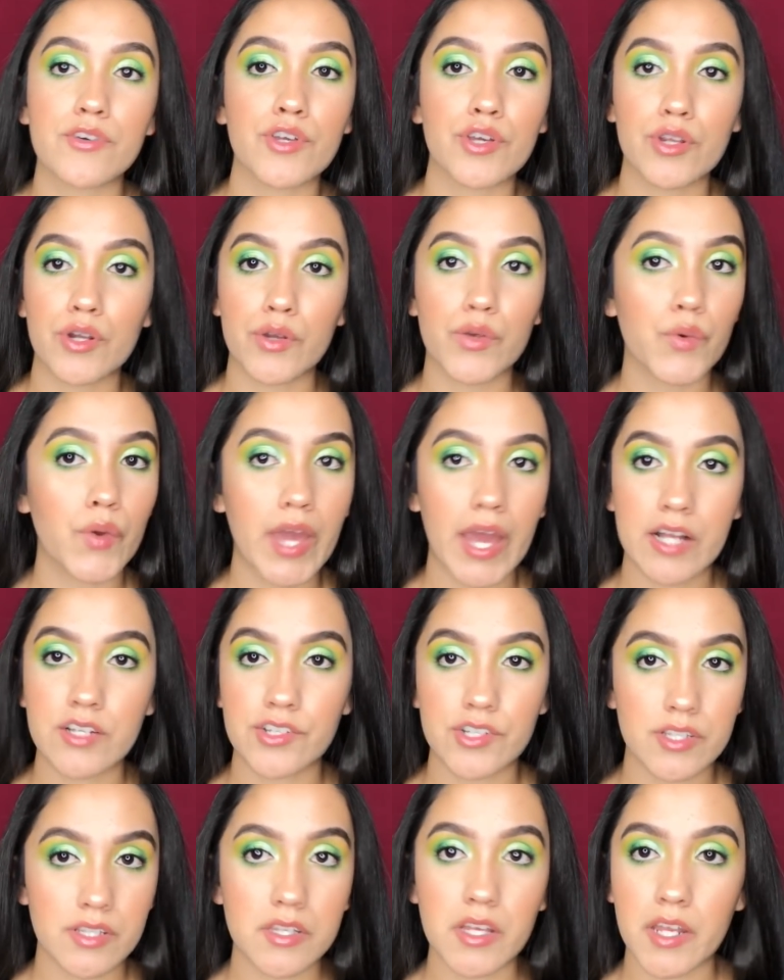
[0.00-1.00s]
You know, you can't
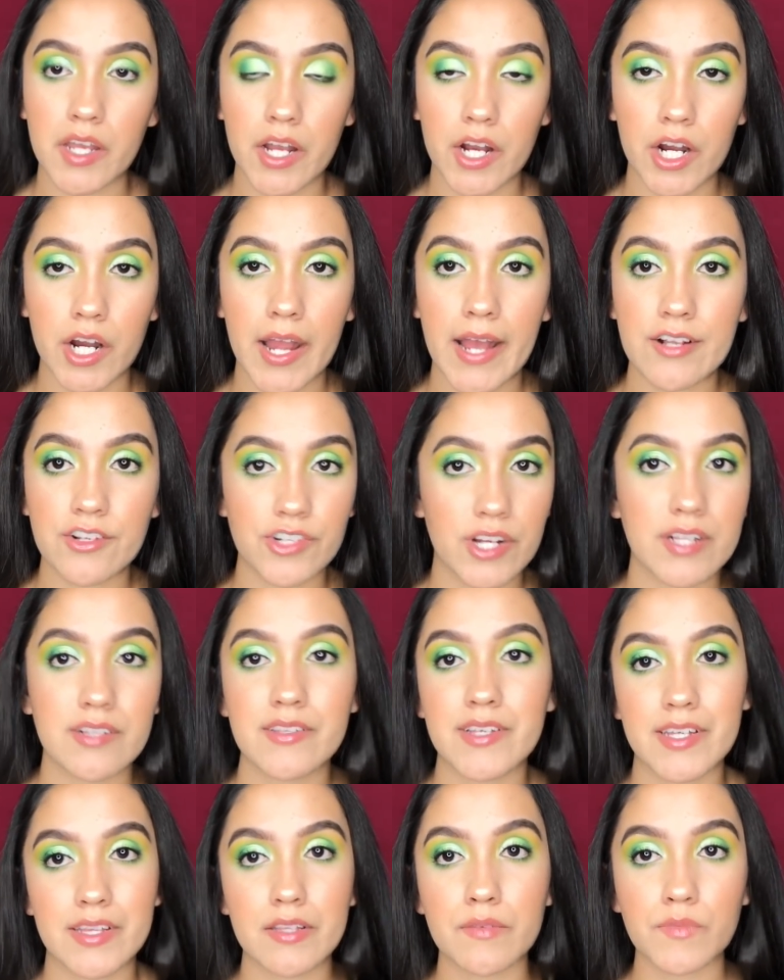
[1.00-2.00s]
just sit here and
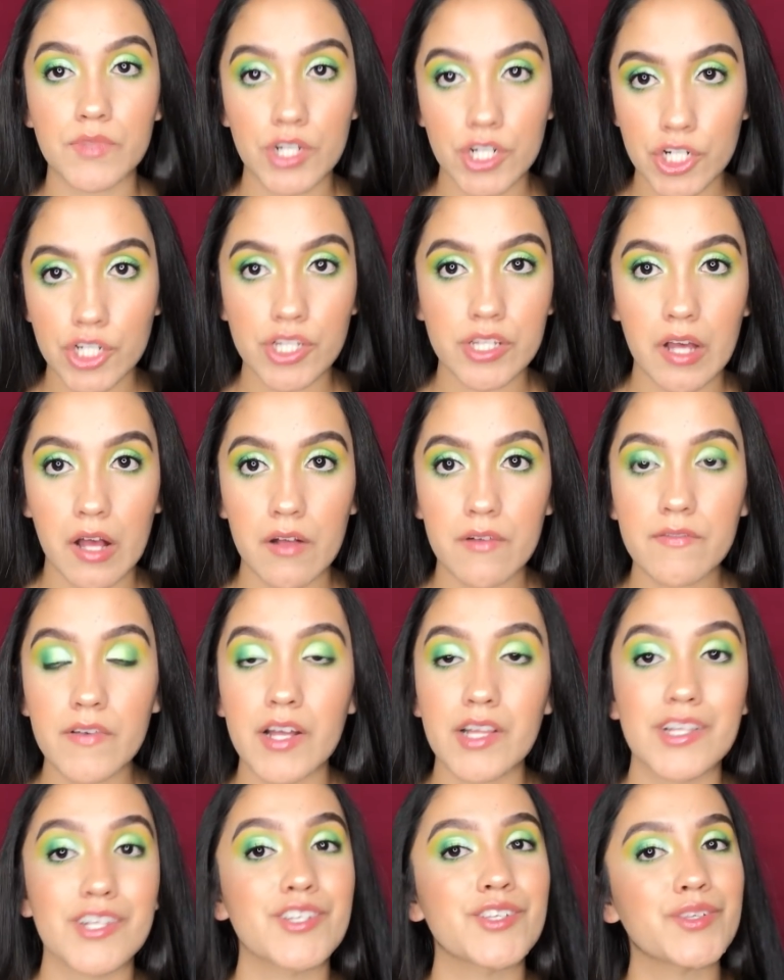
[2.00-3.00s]
translate them yourself
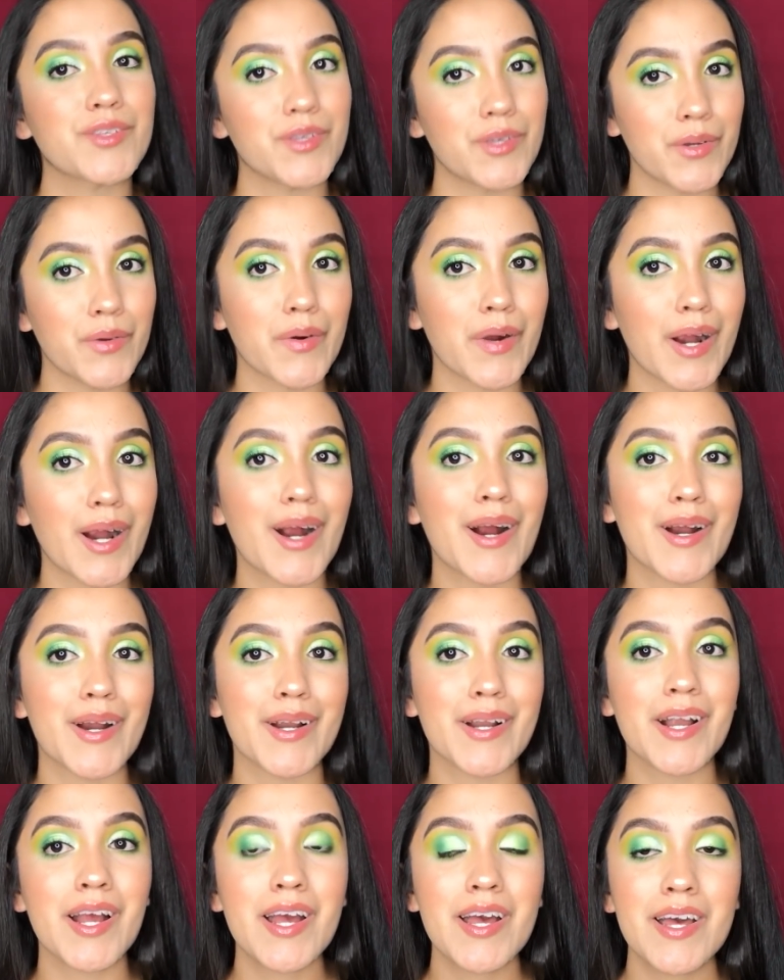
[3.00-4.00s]
unless you
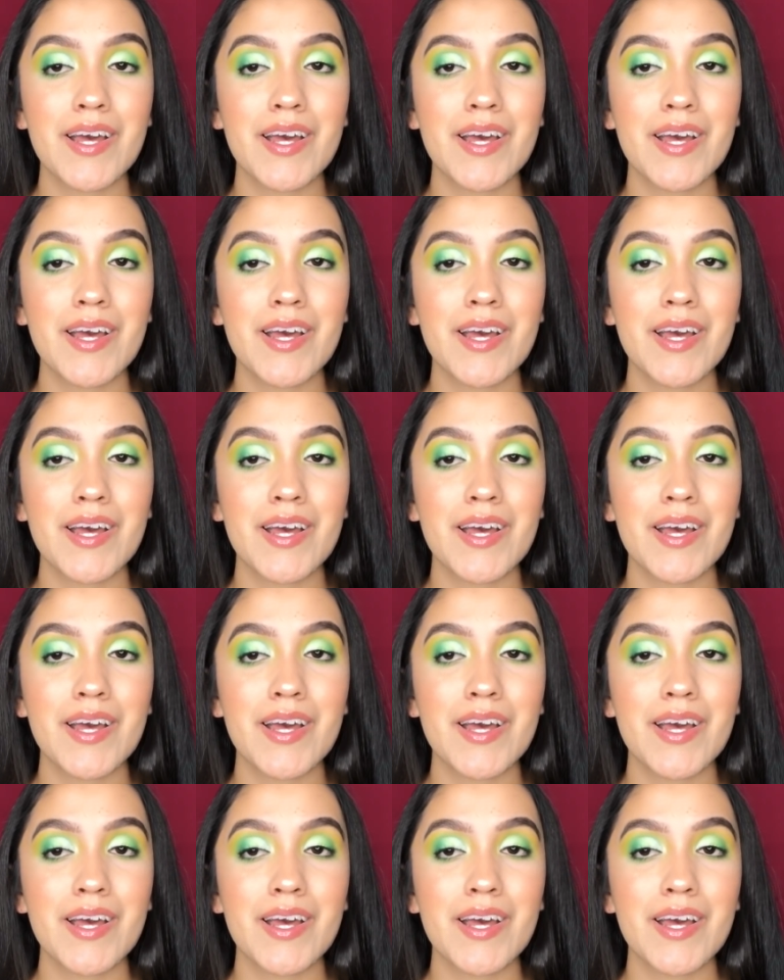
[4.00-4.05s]
are